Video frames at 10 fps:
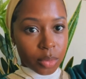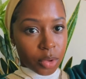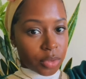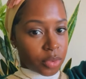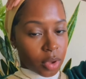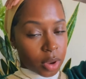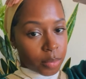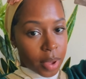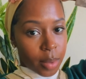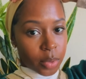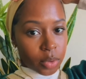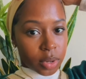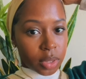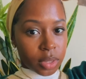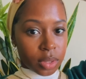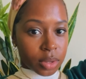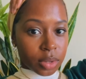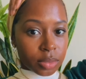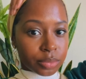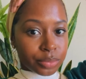I'm waiting for y'all to pop on in
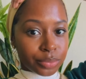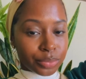here.